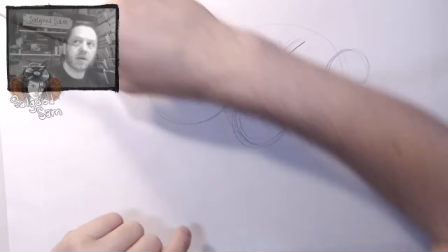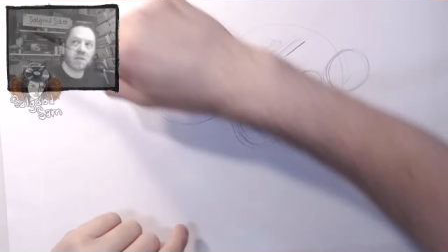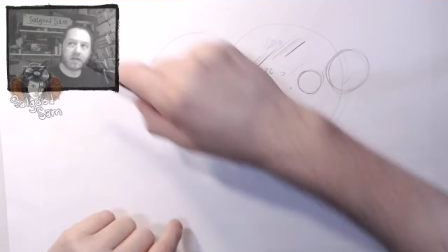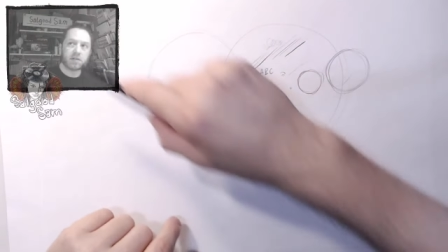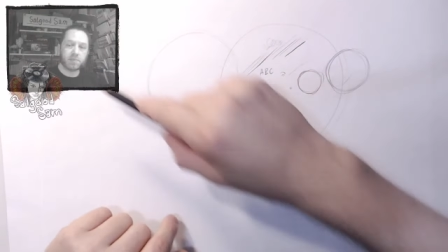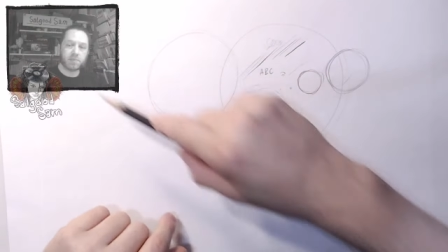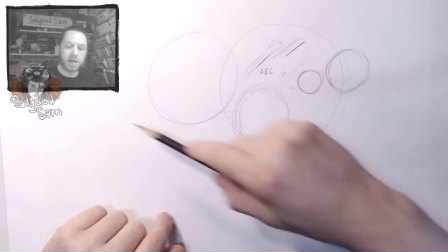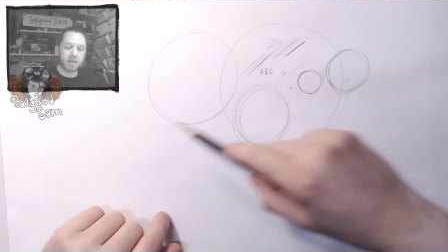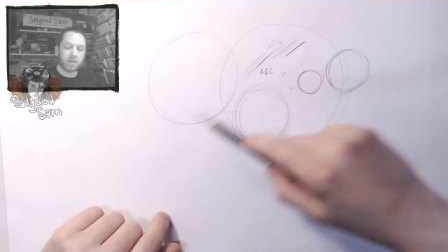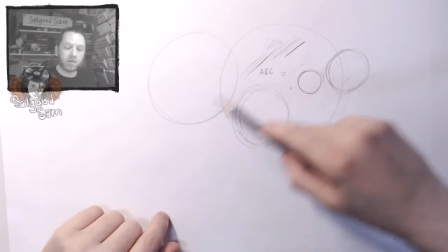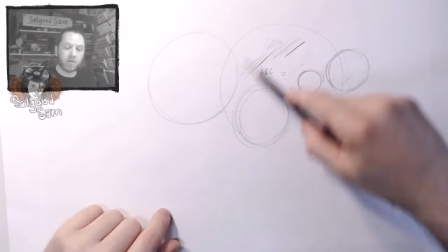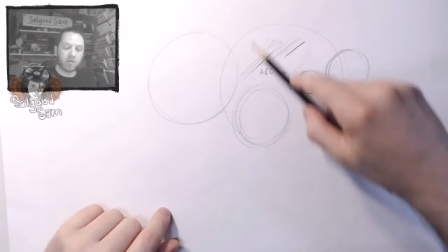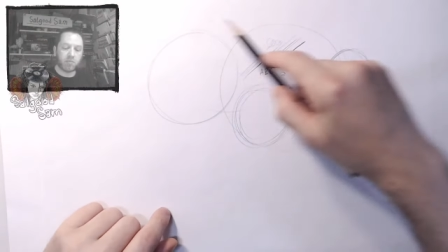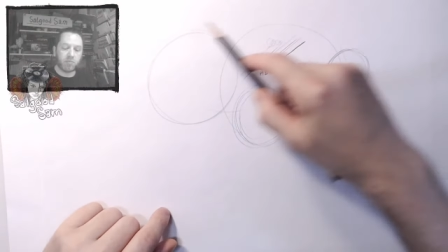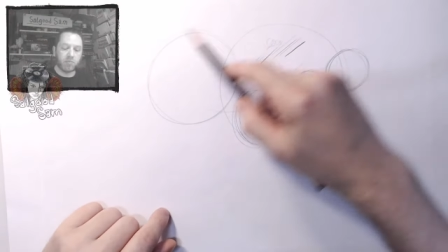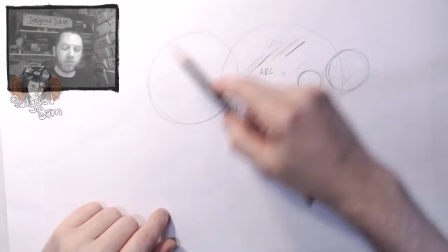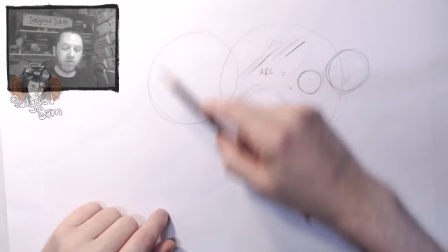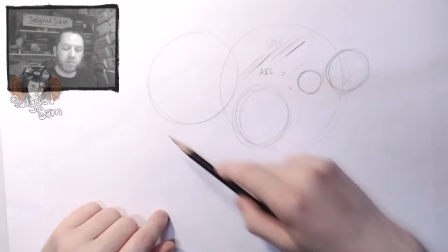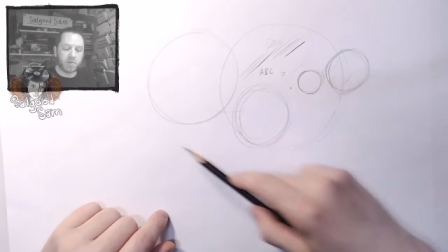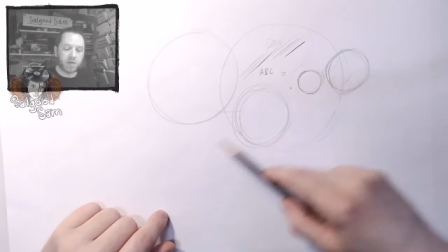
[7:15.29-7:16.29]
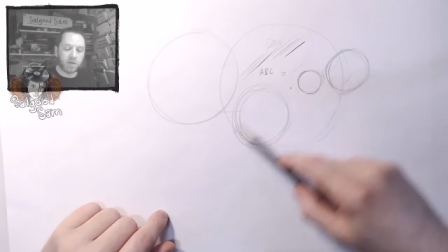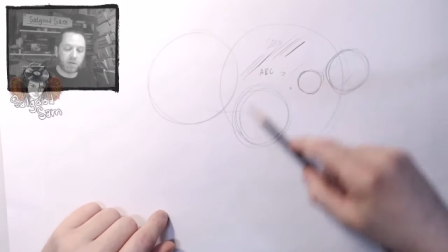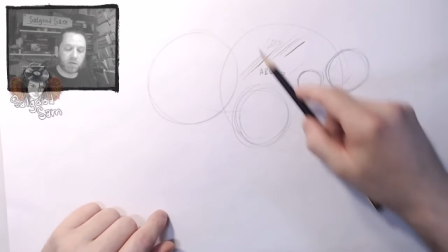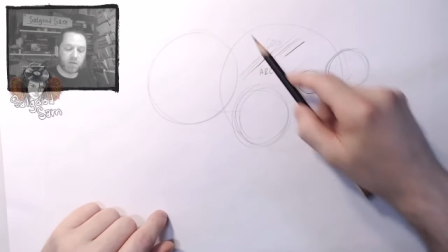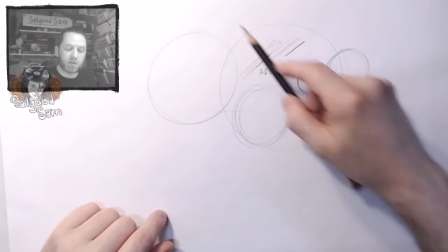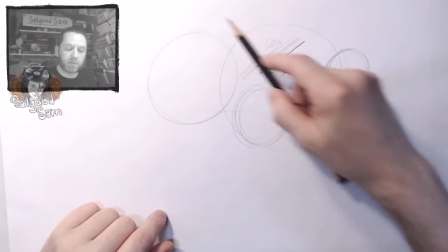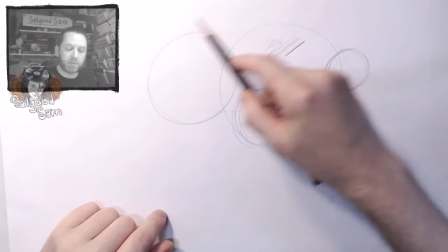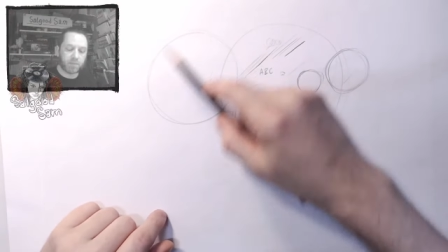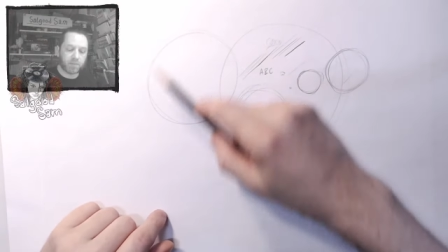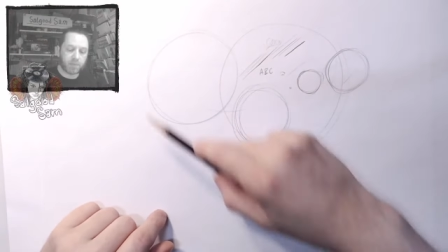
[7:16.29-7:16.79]
to make those
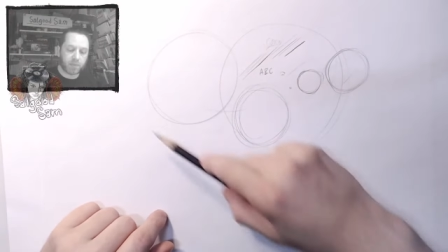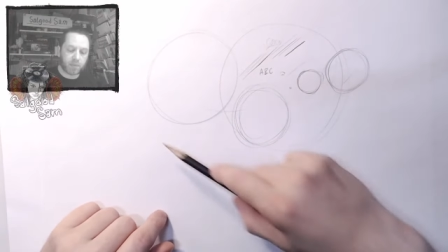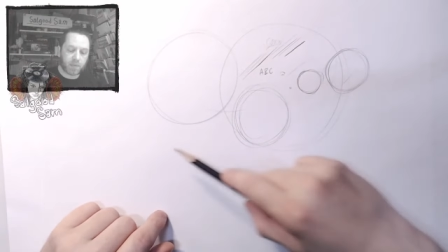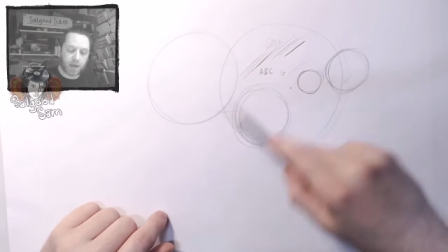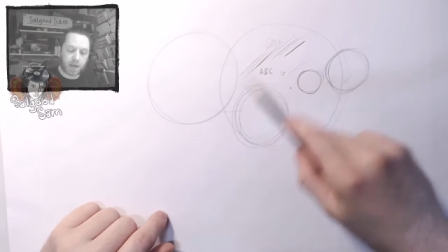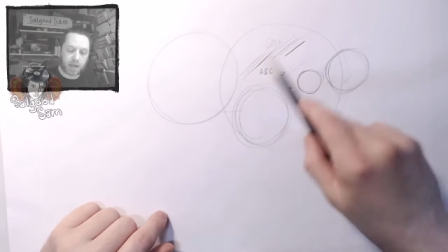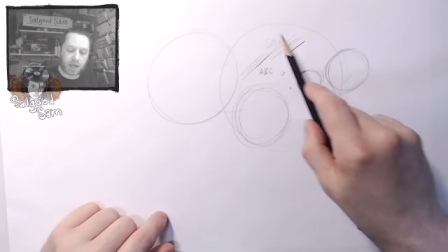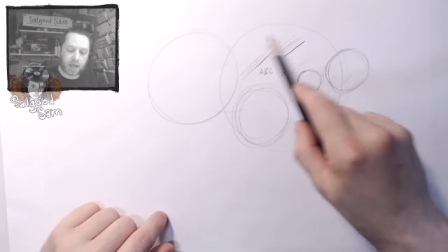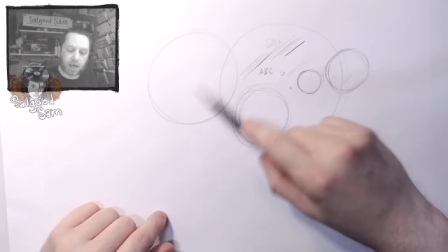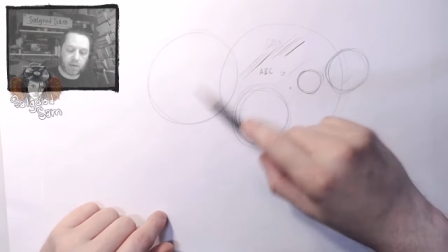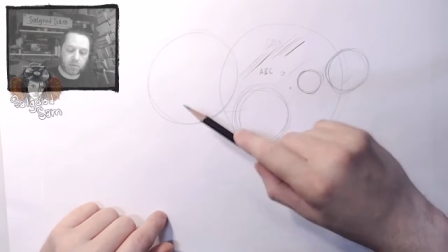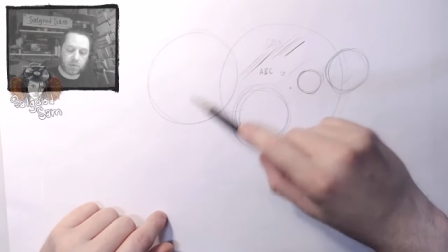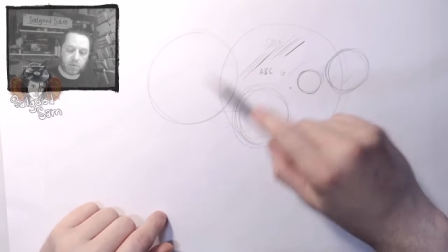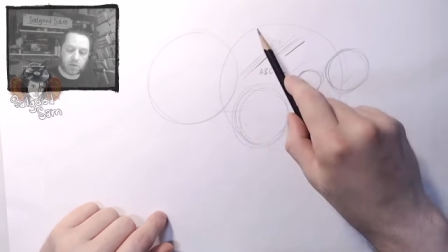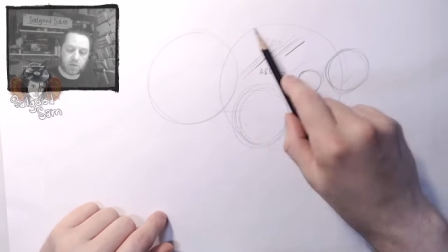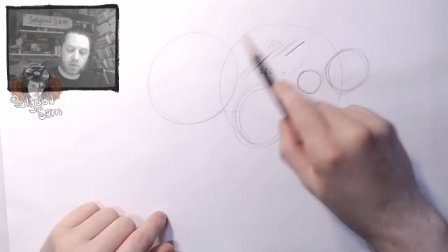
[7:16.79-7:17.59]
movements. I can't really